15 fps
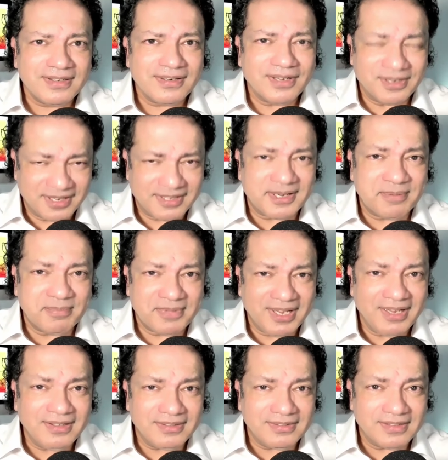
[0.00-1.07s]
You did
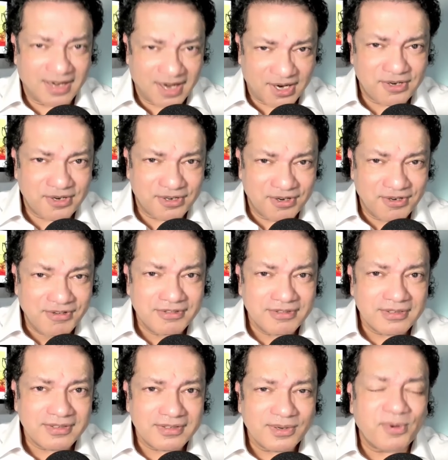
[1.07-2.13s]
something an hour ago,
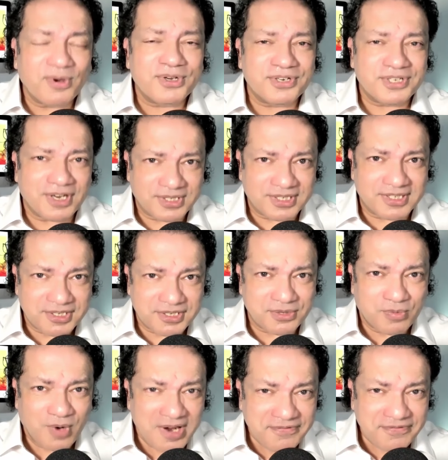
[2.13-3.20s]
what you shouted at your
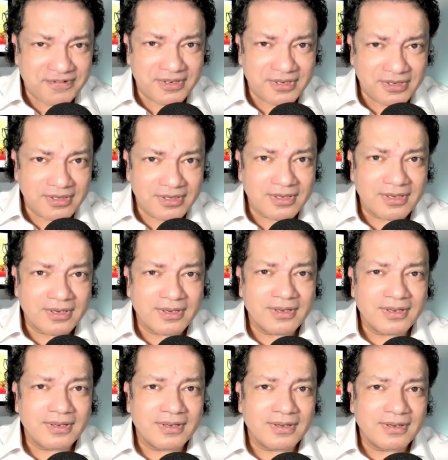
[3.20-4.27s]
wife.
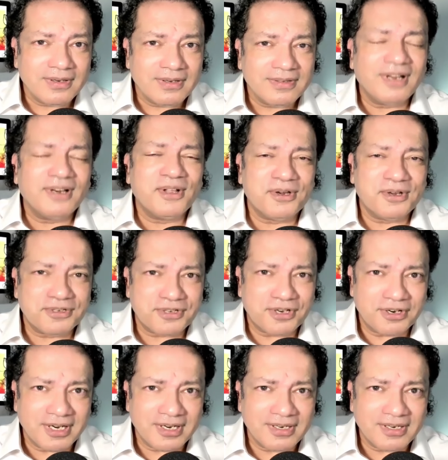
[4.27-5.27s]
Tell God you're sorry.